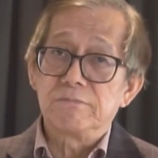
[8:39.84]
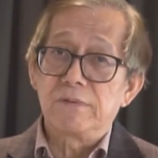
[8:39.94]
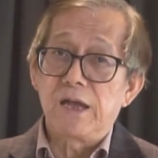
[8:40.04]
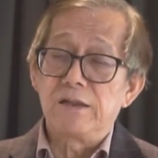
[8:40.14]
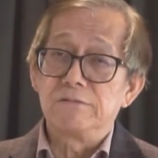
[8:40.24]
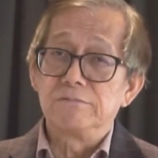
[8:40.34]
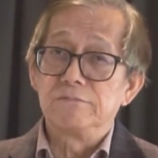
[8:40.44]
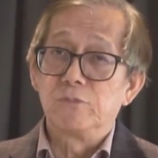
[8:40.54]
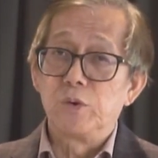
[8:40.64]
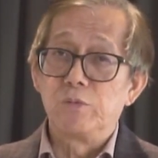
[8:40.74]
and
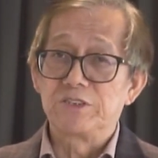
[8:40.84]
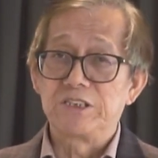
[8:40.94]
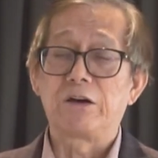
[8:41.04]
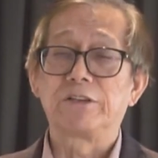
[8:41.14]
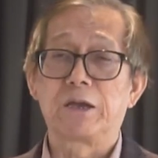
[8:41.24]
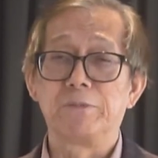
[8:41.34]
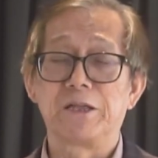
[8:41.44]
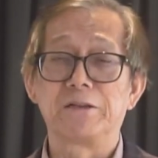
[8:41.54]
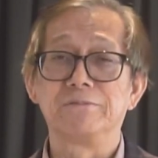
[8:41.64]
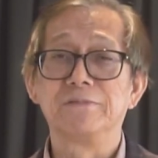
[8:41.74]
we will see how they can
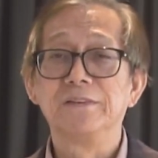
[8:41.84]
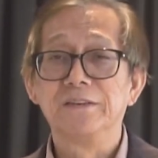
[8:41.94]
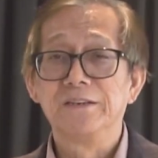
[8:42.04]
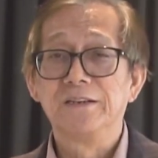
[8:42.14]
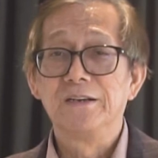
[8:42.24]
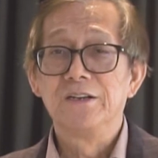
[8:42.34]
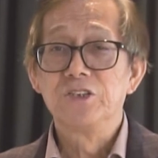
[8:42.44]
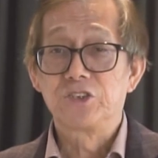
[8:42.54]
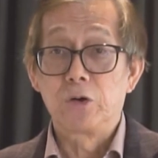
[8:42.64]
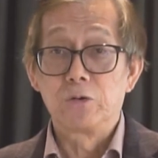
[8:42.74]
be
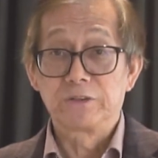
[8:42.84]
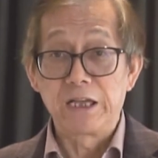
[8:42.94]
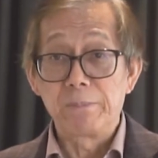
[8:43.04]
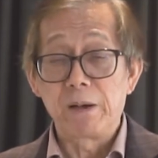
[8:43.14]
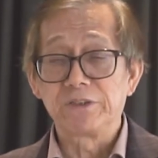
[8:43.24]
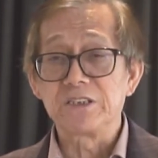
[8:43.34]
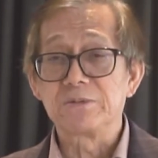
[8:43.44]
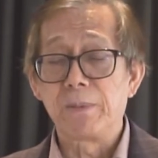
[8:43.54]
done. So think about this.